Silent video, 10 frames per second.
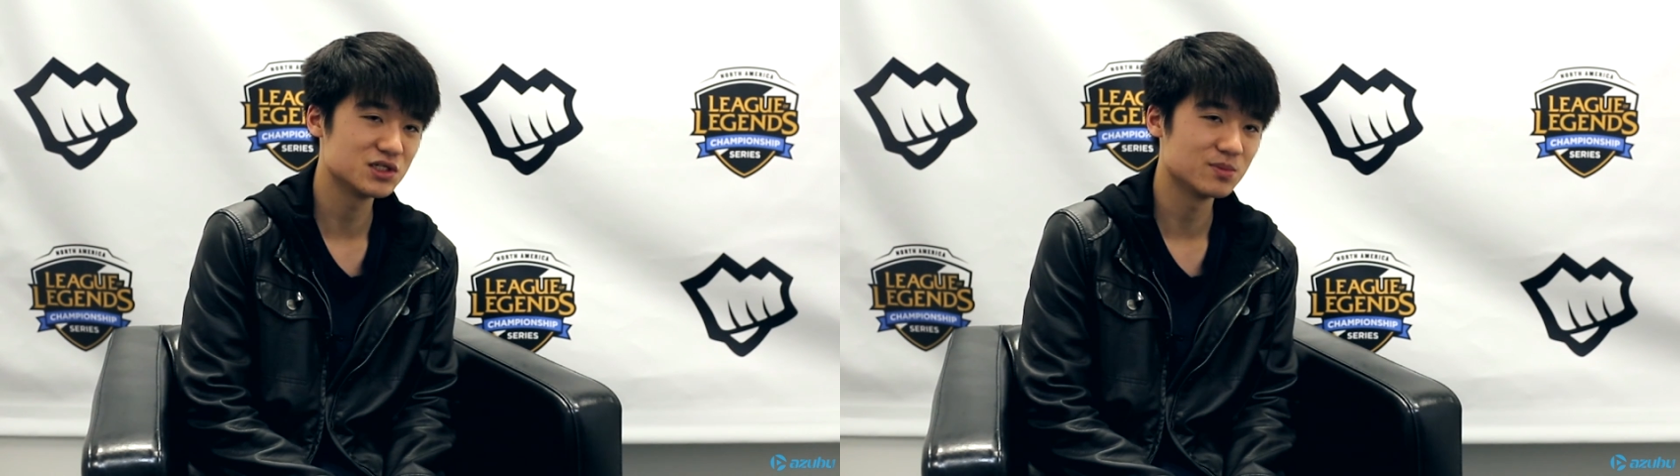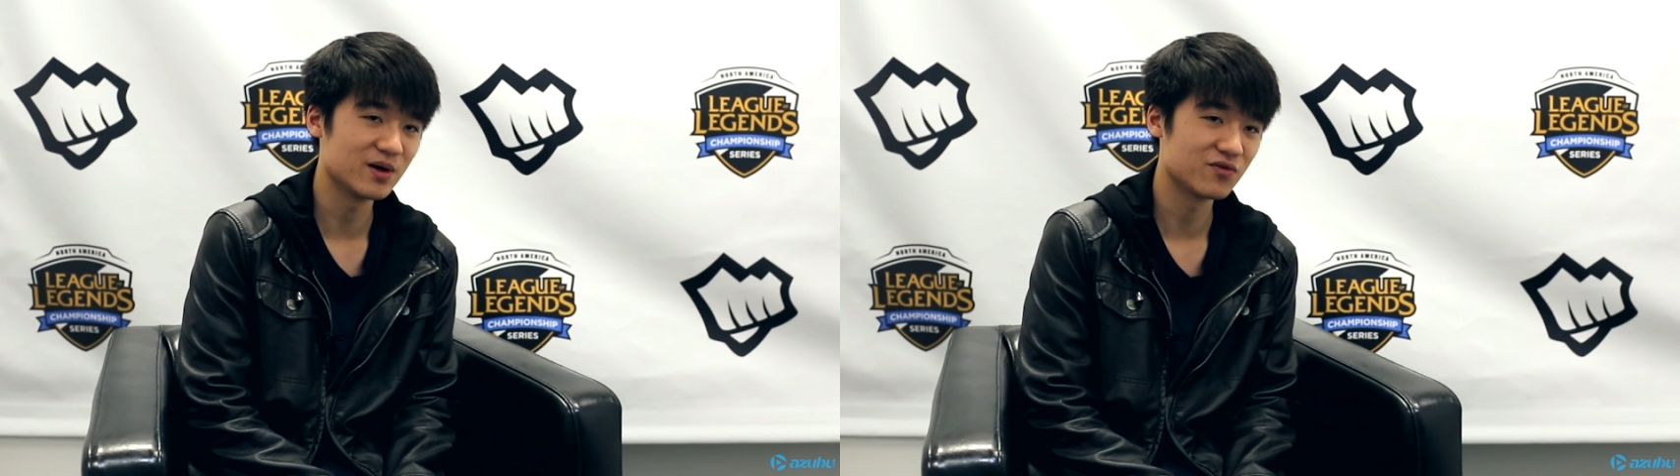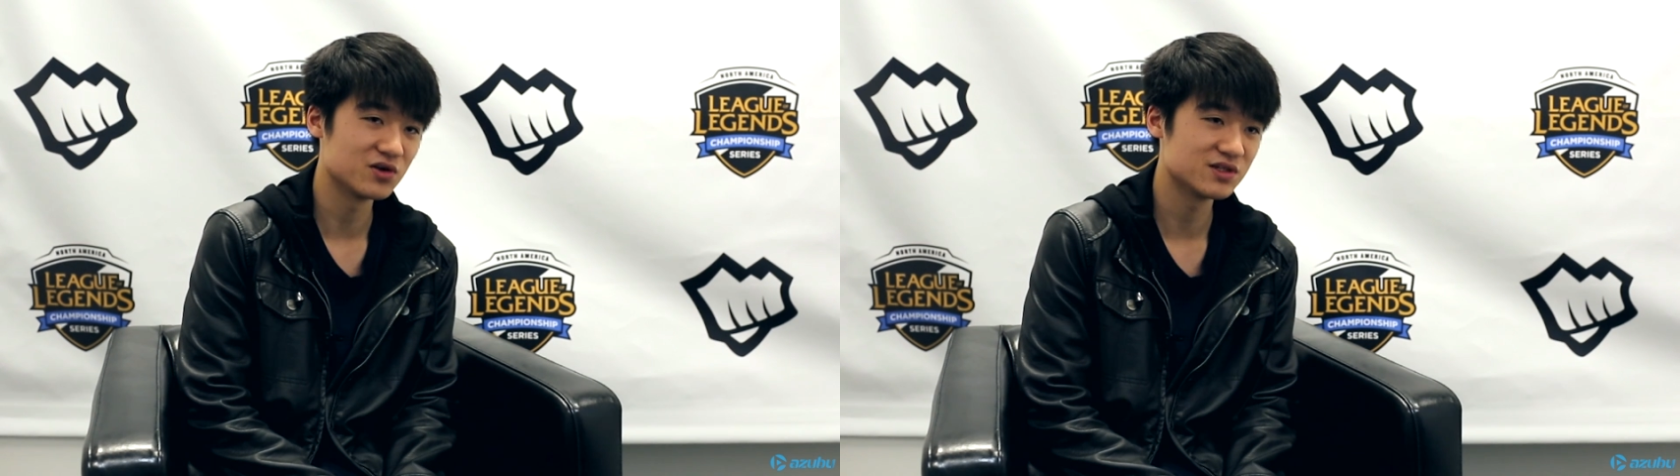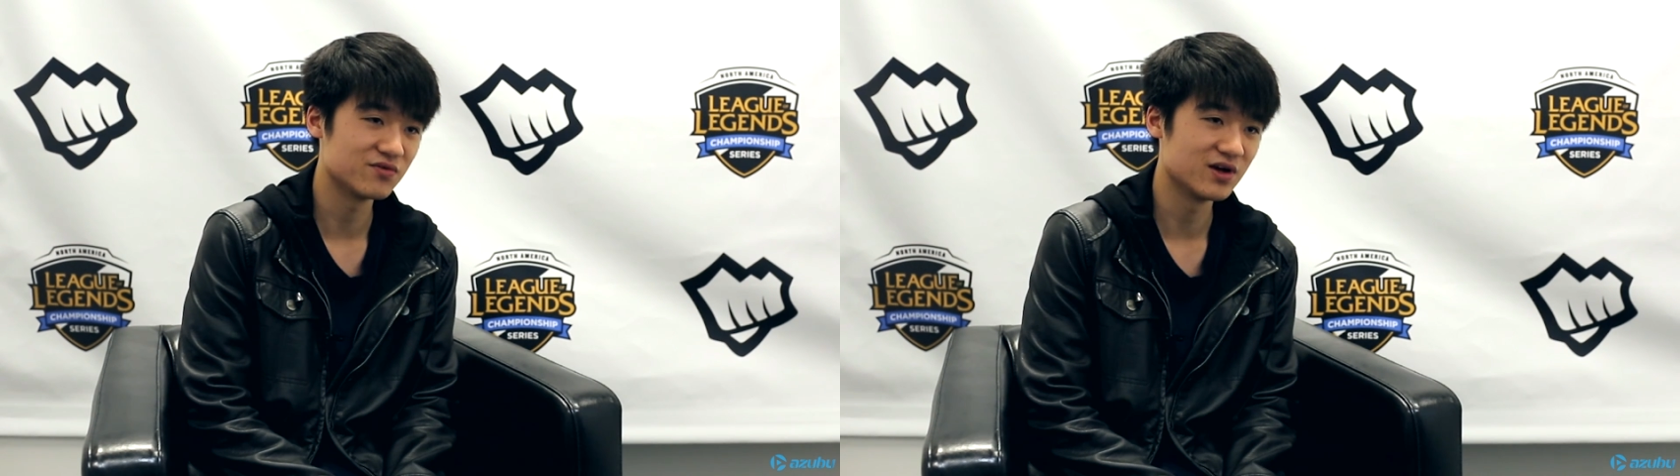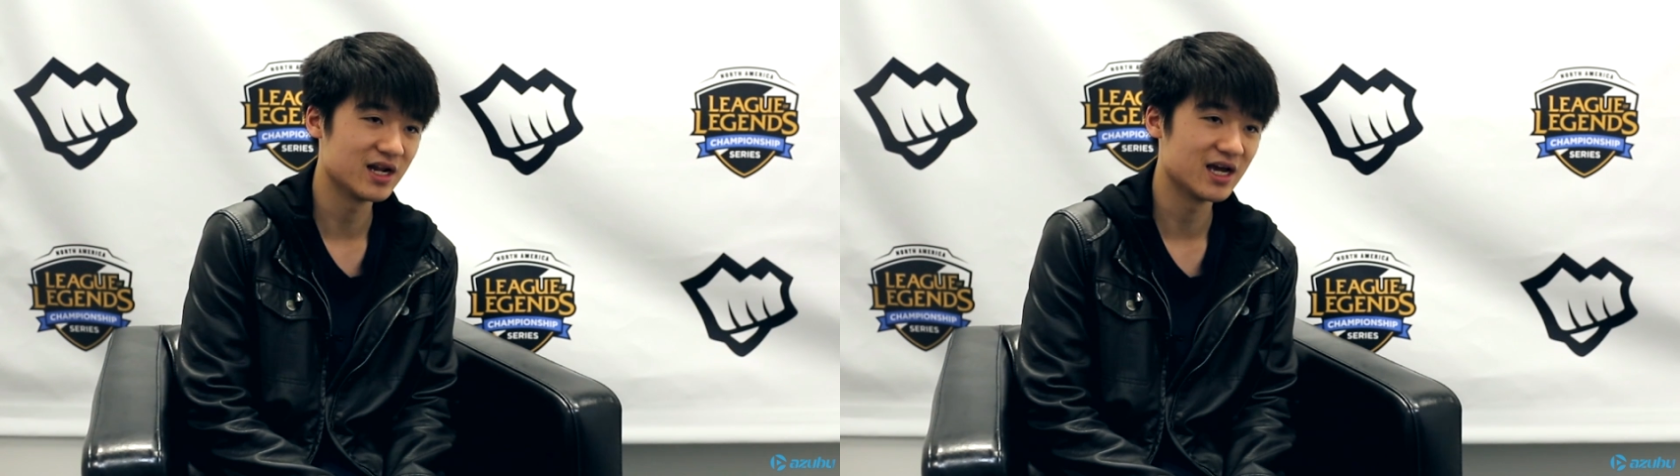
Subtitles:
to my first event